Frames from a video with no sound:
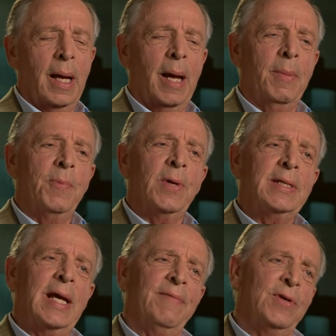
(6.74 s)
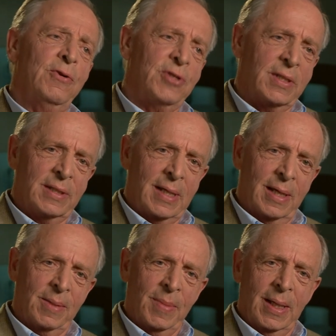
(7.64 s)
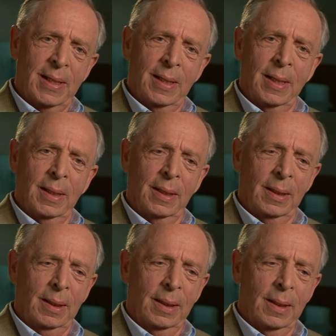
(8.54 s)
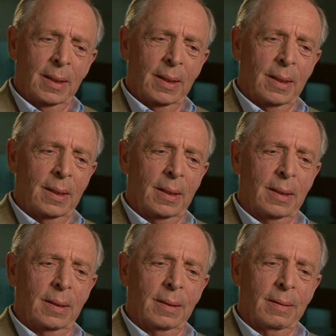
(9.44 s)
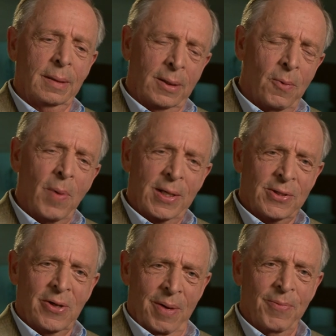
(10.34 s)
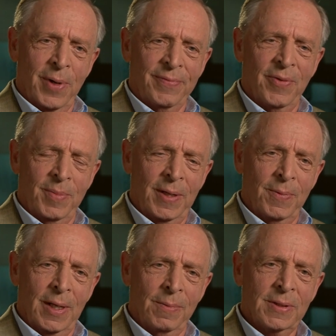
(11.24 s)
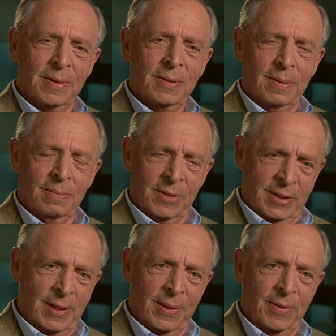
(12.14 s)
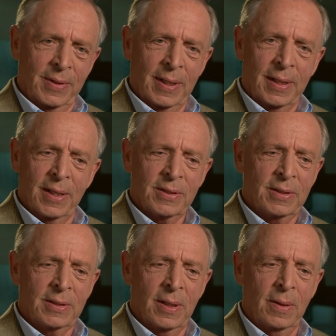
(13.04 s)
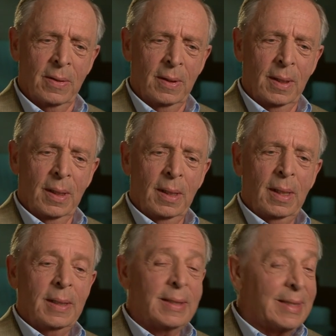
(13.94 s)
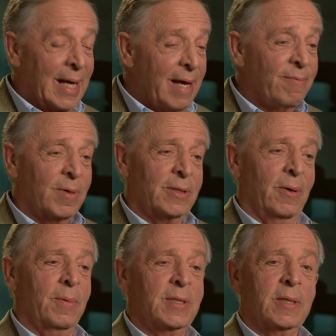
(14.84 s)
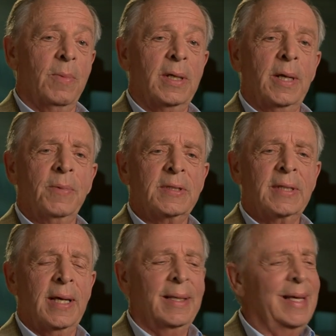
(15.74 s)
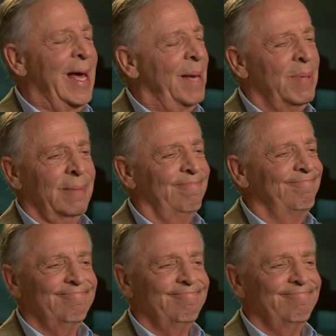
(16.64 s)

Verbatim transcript: I mean, when Dave used to say to me, uh, you know, why don't you come work for me when I was still doing the Carson show, Dave was always the one that would say, yeah, but